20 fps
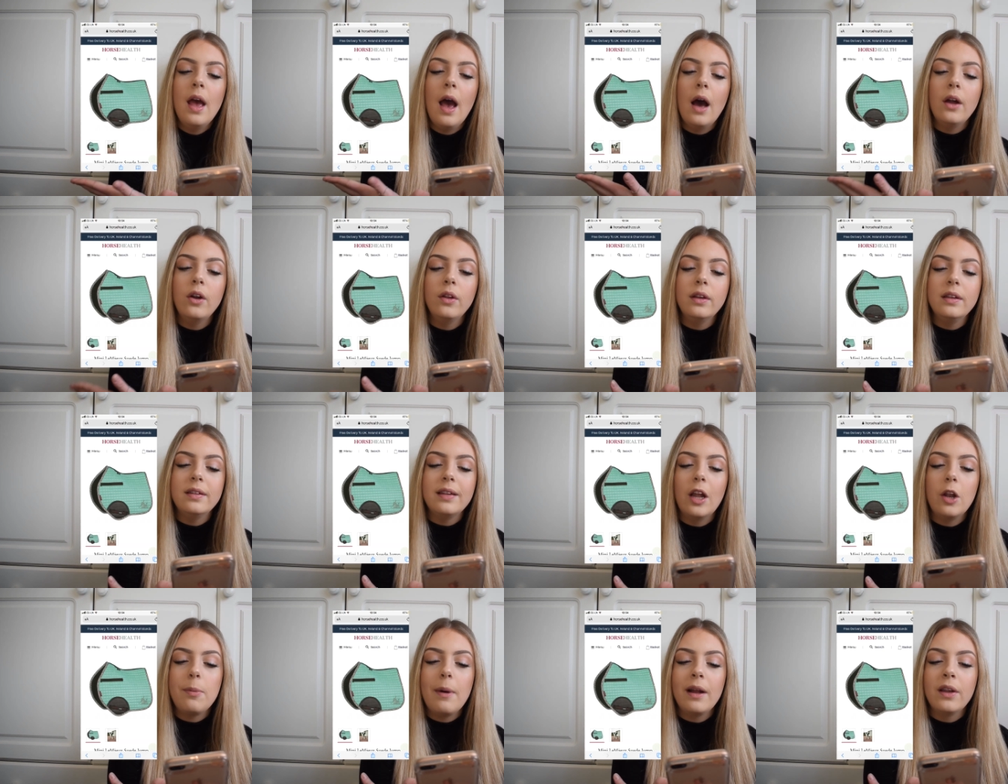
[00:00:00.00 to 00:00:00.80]
And on the
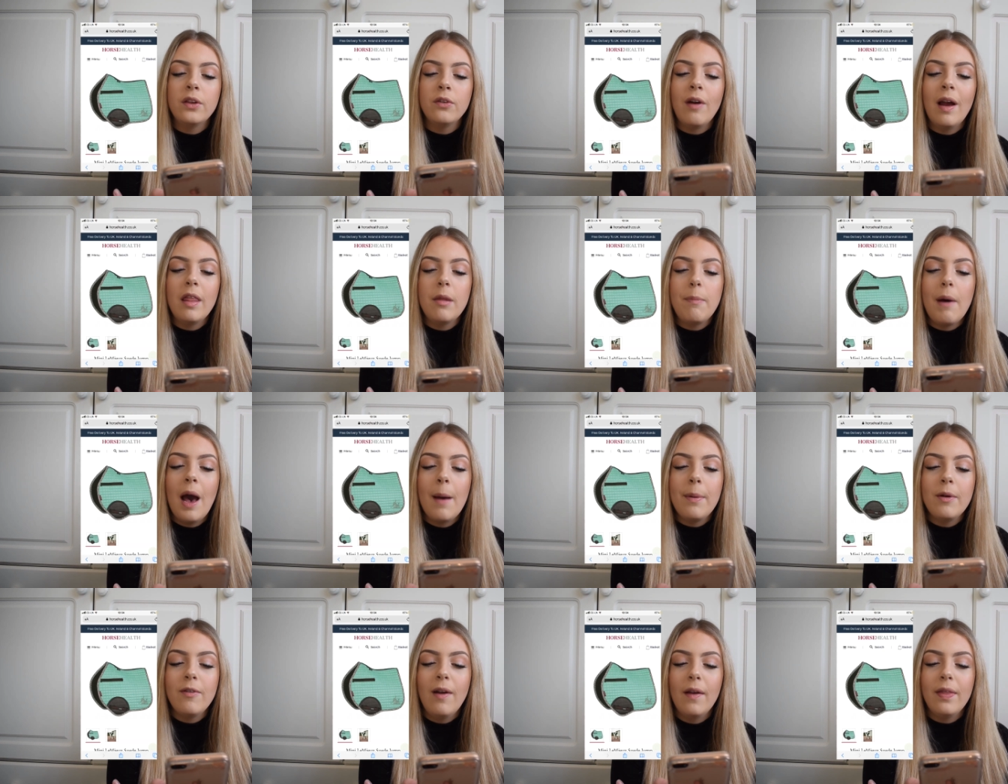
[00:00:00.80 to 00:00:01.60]
saddle pads around the pipe
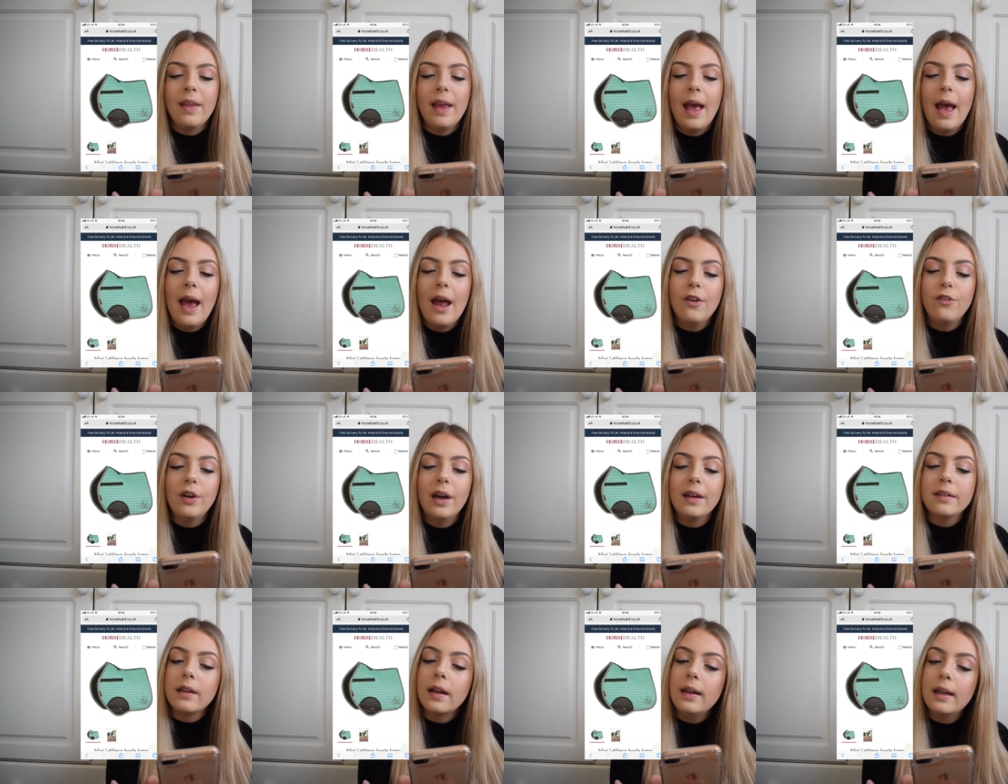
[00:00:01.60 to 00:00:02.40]
and around the edge
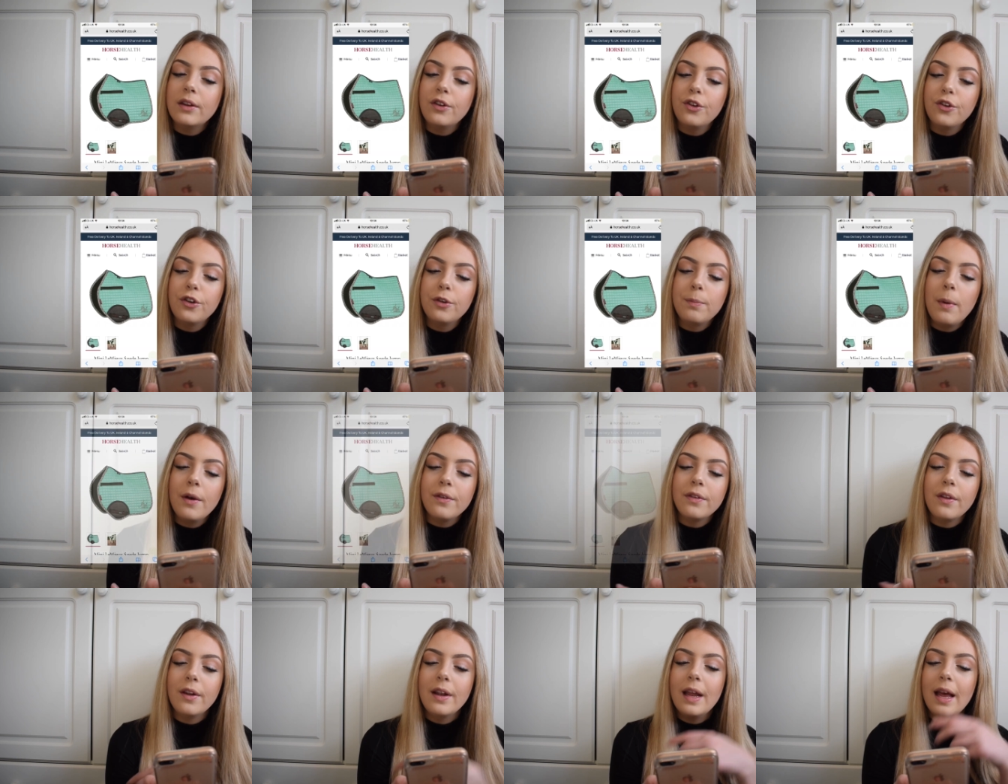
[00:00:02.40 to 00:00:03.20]
has little
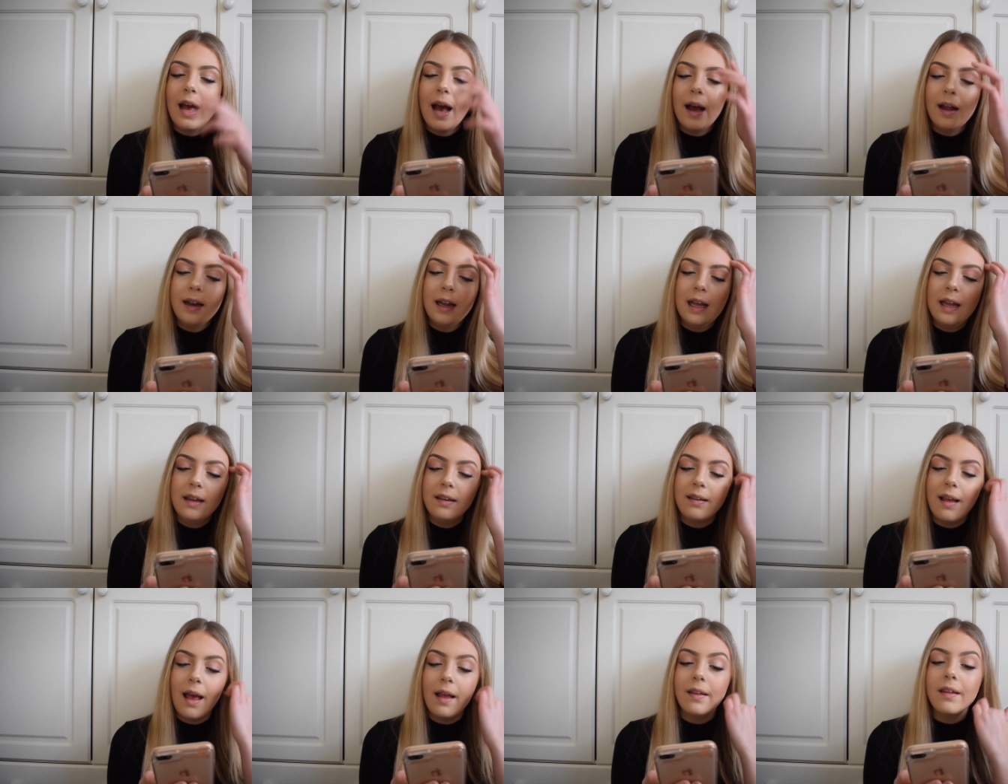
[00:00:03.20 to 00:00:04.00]
spots on it, and it
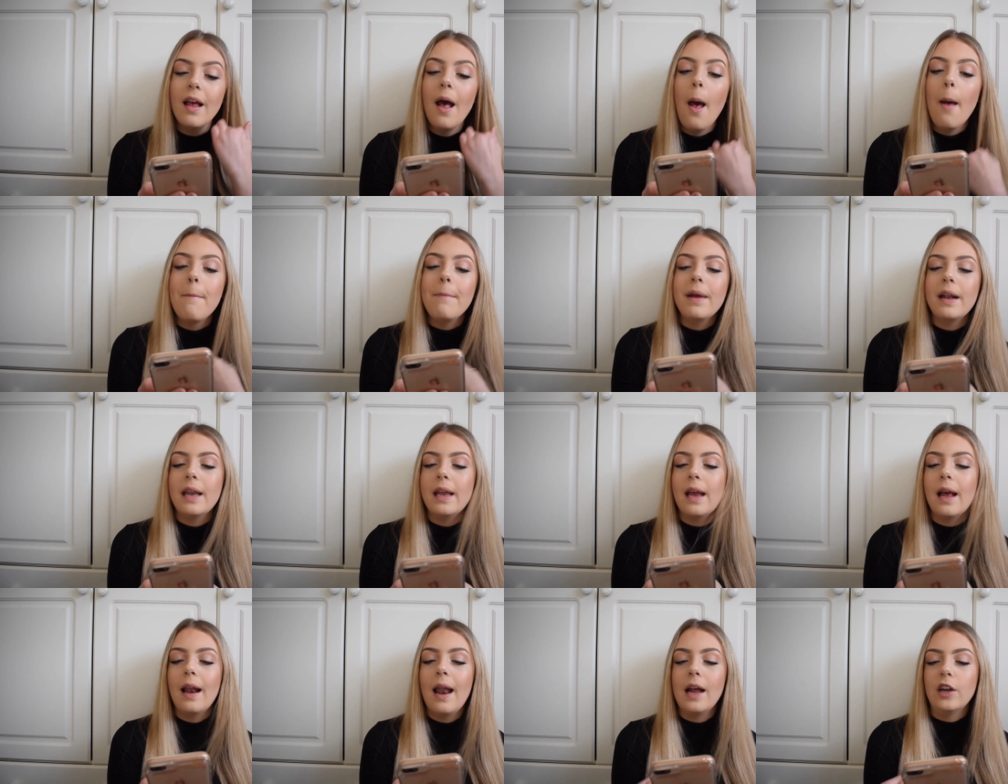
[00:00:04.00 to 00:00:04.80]
says
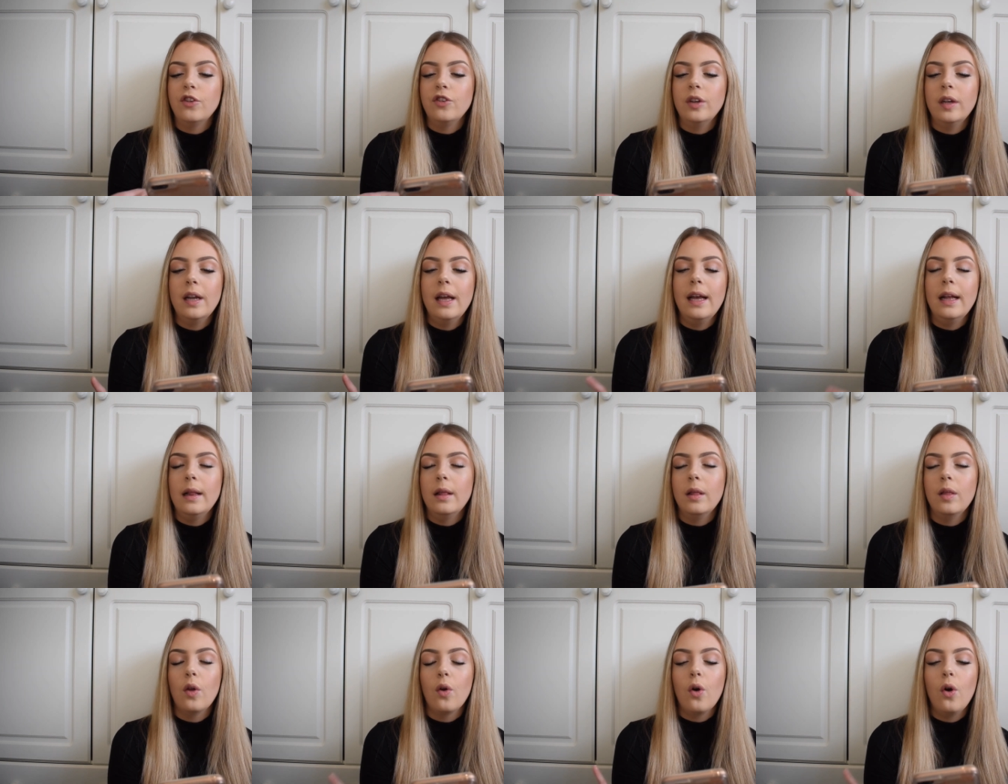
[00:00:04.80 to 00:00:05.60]
mini collection
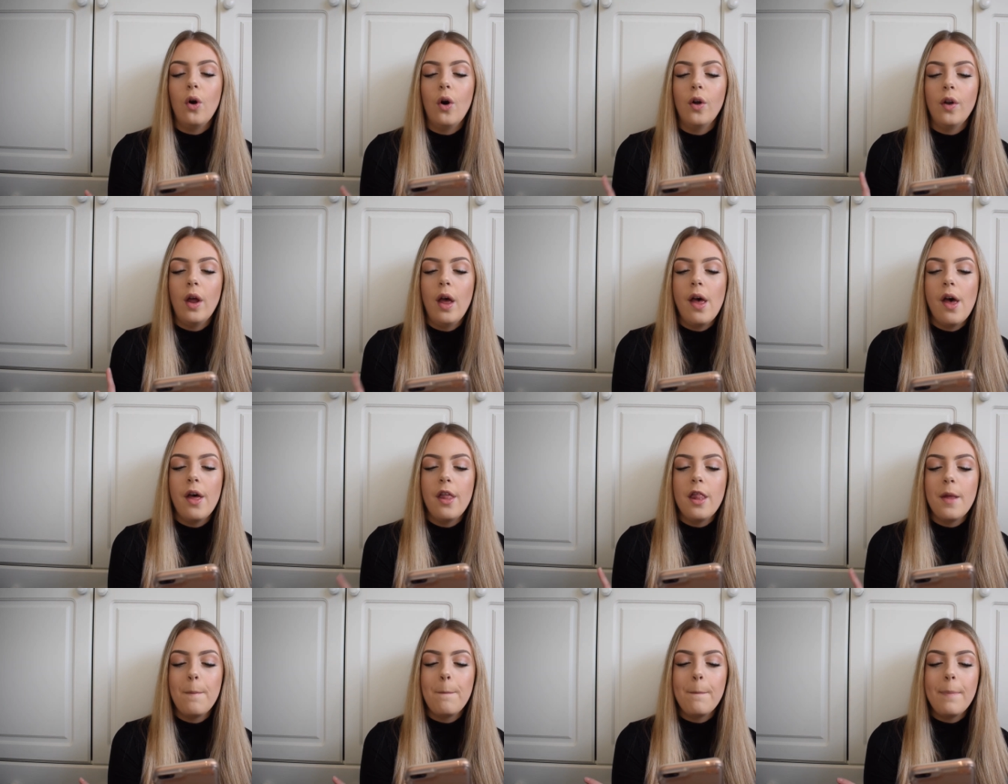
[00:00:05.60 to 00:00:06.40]
in the corner
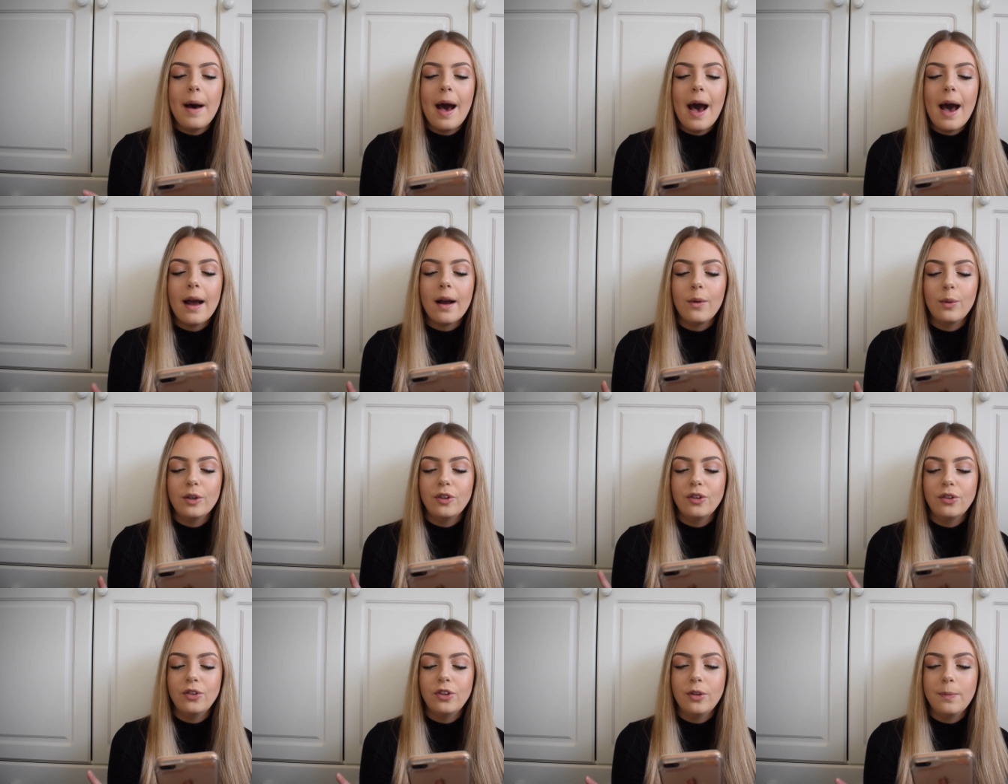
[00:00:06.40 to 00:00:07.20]
at the back,
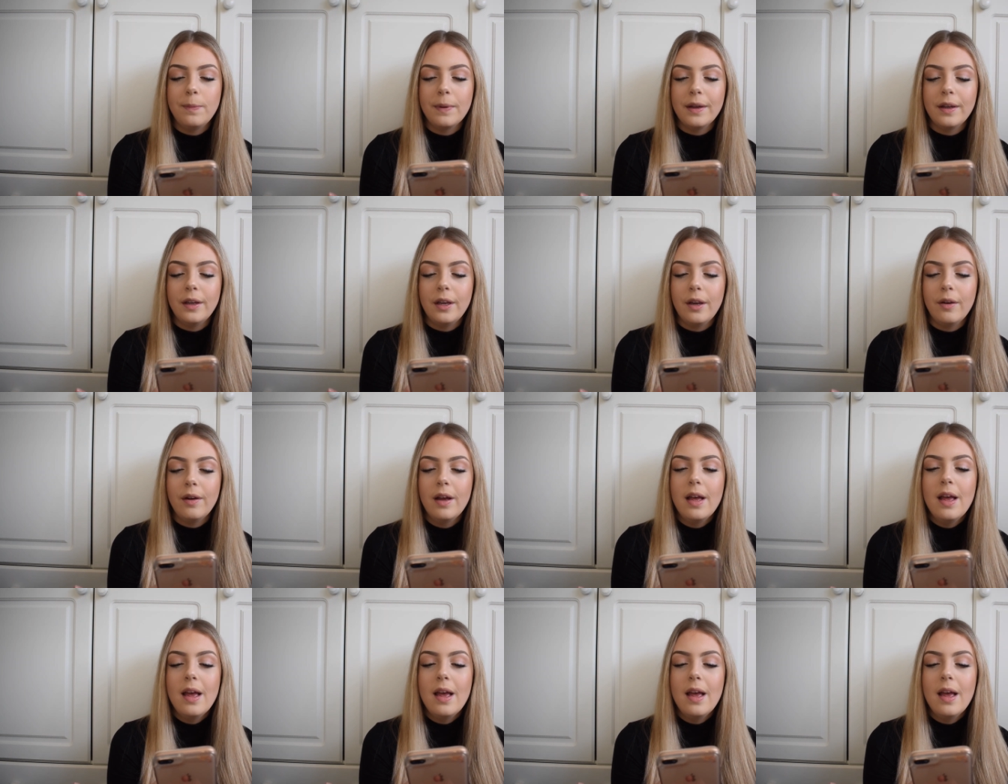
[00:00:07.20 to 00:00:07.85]
which is super cute.